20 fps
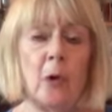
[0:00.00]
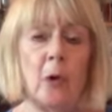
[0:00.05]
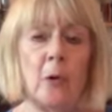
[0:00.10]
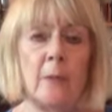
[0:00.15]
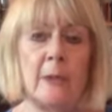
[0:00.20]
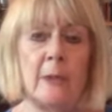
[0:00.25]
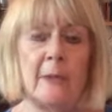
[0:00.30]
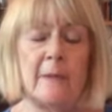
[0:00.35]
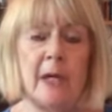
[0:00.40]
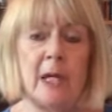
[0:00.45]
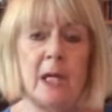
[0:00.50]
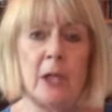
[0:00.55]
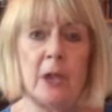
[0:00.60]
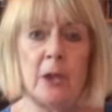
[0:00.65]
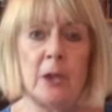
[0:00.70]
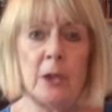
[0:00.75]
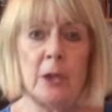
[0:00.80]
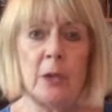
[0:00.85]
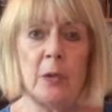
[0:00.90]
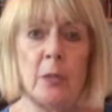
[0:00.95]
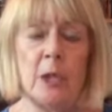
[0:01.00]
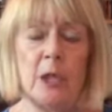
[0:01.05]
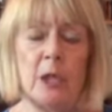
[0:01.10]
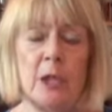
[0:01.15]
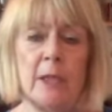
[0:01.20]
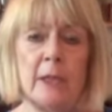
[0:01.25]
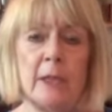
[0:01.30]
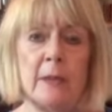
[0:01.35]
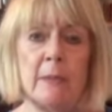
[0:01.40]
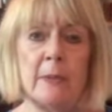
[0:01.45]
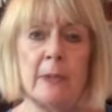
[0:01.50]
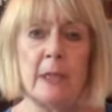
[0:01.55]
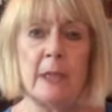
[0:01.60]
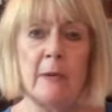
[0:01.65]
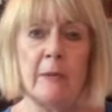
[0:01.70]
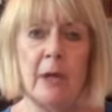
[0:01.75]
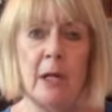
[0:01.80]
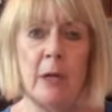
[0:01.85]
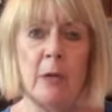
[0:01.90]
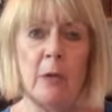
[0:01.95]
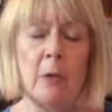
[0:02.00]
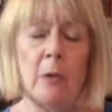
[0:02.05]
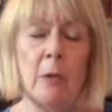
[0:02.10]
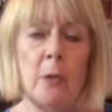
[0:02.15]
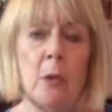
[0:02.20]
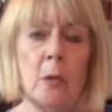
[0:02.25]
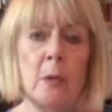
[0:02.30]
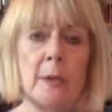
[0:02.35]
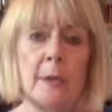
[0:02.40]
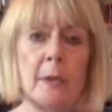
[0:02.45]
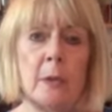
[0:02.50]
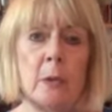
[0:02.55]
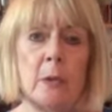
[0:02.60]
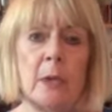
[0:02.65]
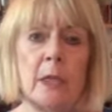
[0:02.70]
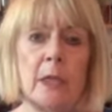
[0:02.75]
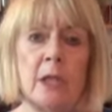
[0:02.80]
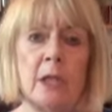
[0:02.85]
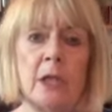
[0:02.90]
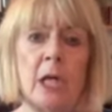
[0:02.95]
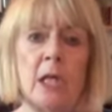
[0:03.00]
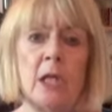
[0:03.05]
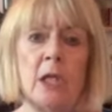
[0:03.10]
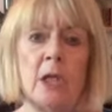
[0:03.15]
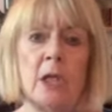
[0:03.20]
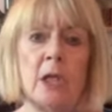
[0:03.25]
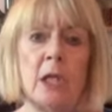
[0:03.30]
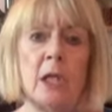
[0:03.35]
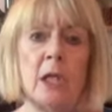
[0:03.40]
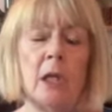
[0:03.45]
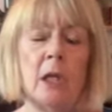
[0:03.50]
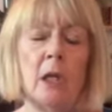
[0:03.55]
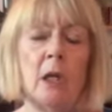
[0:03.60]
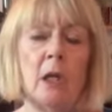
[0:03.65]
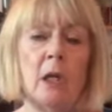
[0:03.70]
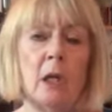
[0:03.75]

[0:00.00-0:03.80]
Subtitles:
observation, which is observe how your thoughts are always changing.